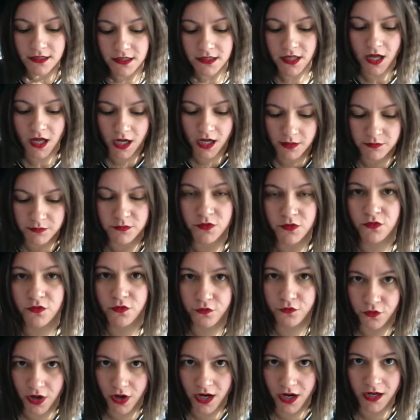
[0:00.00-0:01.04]
come
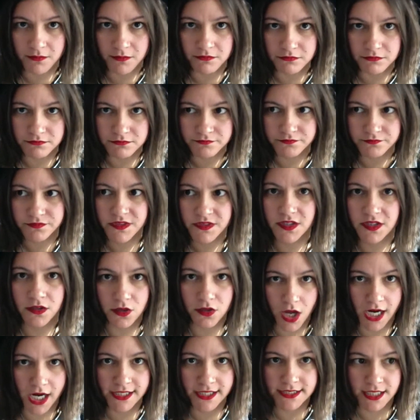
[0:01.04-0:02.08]
from the
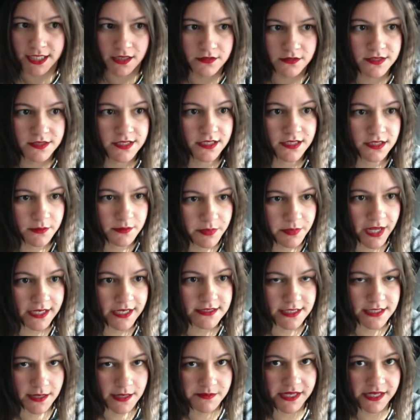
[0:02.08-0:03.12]
lockdowns and the
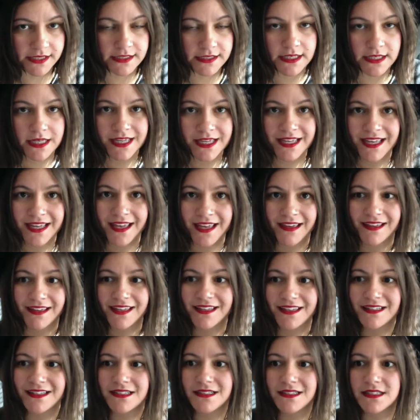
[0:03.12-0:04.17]
pandemic
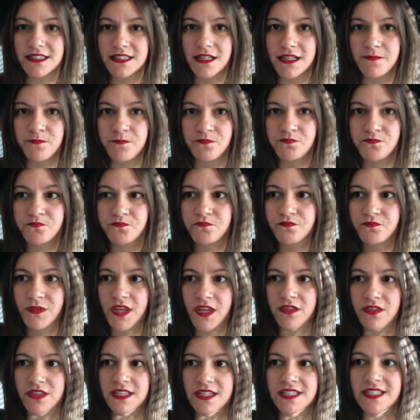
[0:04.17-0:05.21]
is
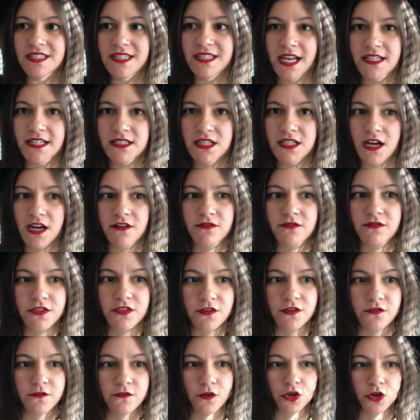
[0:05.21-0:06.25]
the sense of
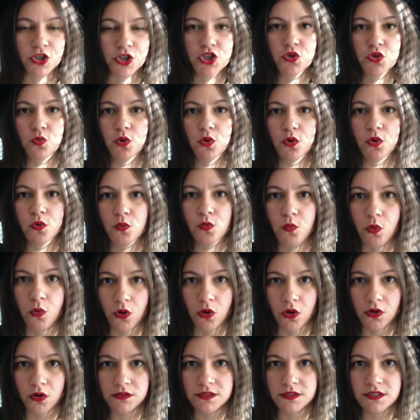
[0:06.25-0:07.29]
the virtual
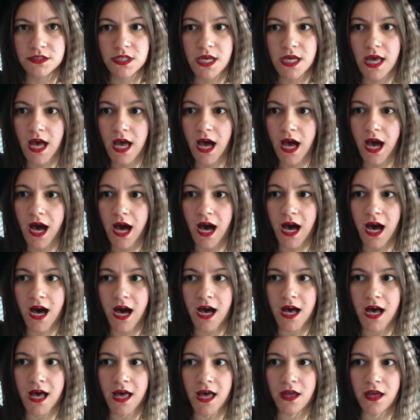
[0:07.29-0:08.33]
world.
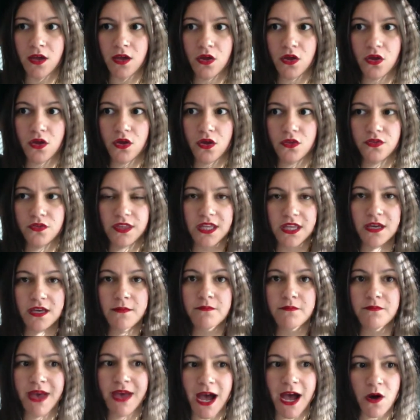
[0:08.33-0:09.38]
Uh, the
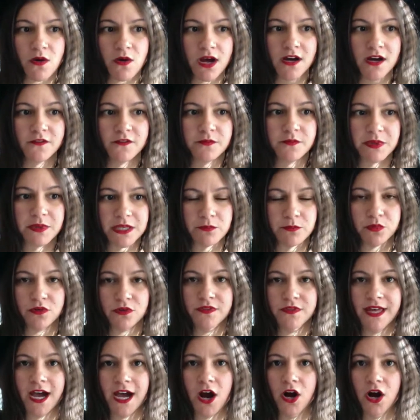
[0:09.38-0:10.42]
amount of people
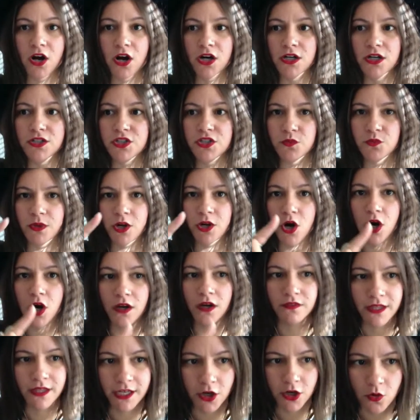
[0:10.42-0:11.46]
that are doing
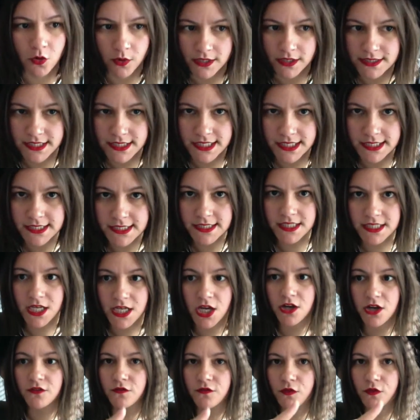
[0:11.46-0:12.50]
online courses,
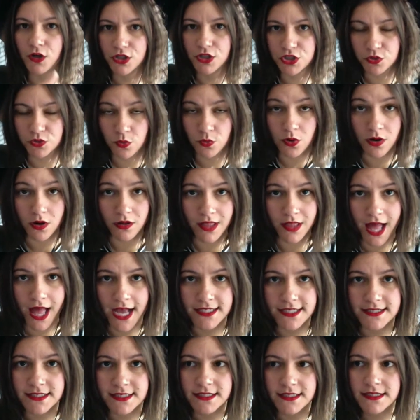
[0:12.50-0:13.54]
virtual
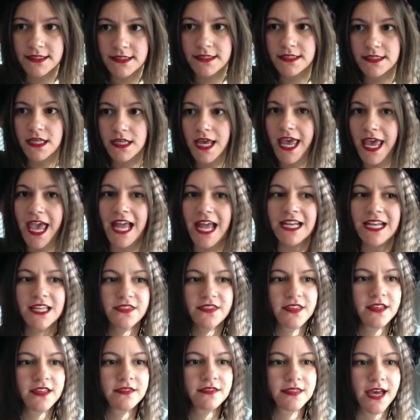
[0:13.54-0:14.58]
classes,
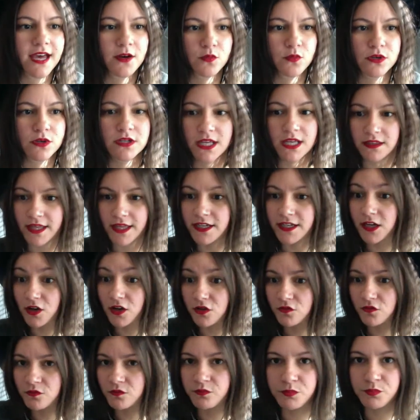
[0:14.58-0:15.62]
anything that would like
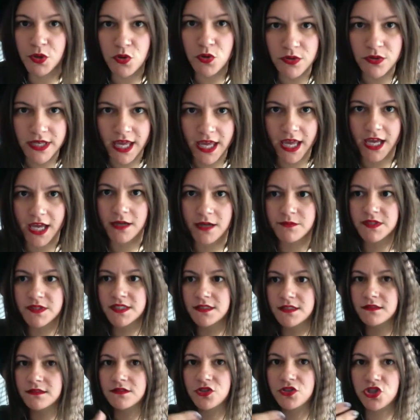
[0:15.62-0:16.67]
boot
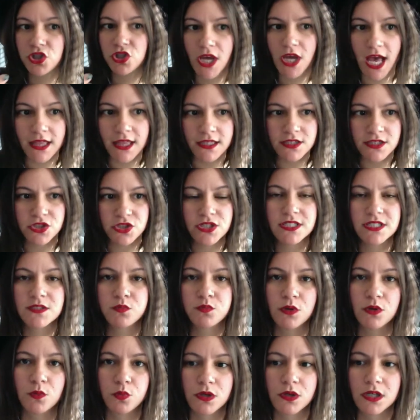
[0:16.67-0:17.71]
camps, challenges
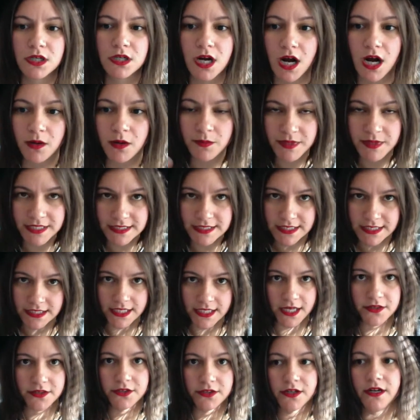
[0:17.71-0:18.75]
where we're coming
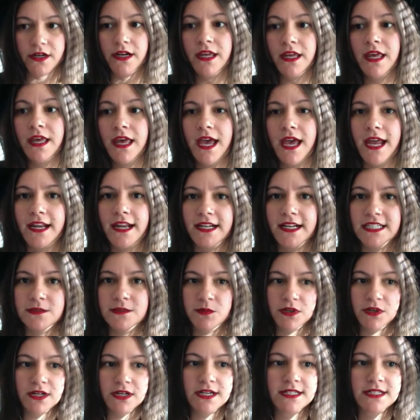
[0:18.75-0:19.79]
together and
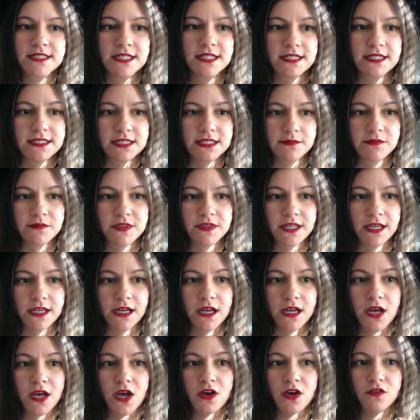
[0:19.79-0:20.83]
experiencing
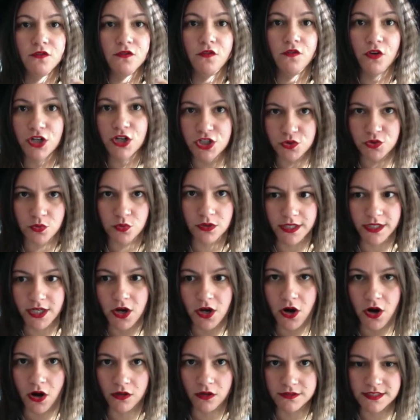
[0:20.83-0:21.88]
something virtually
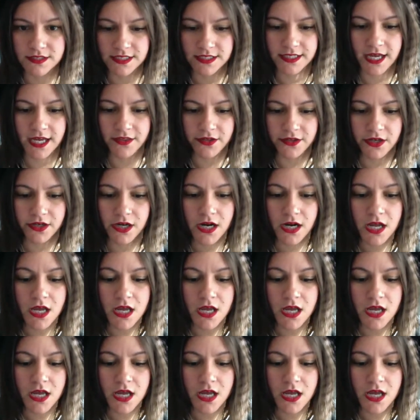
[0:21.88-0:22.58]
all together.